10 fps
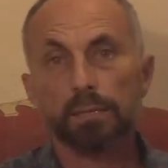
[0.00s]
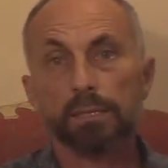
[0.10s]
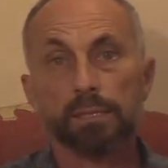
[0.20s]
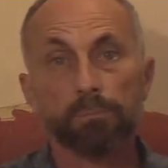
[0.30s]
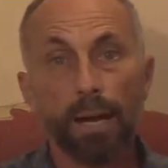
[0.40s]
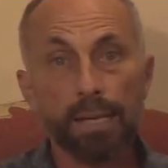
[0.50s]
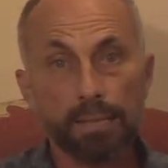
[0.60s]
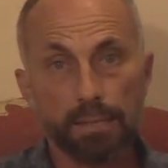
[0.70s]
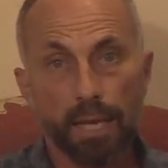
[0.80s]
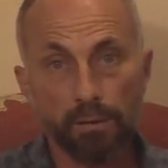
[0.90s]

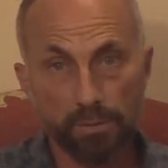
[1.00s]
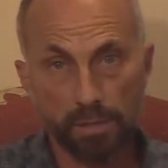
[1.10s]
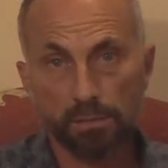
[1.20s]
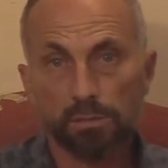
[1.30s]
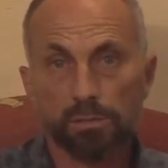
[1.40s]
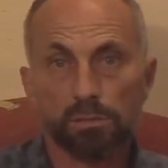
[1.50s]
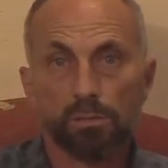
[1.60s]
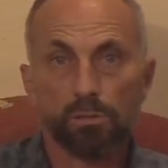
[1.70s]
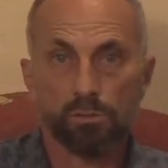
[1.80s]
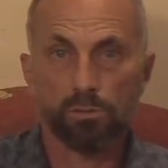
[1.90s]
despite
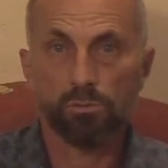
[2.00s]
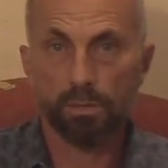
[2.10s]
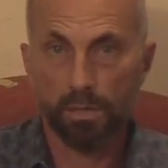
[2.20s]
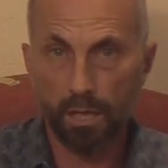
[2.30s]
evidence to the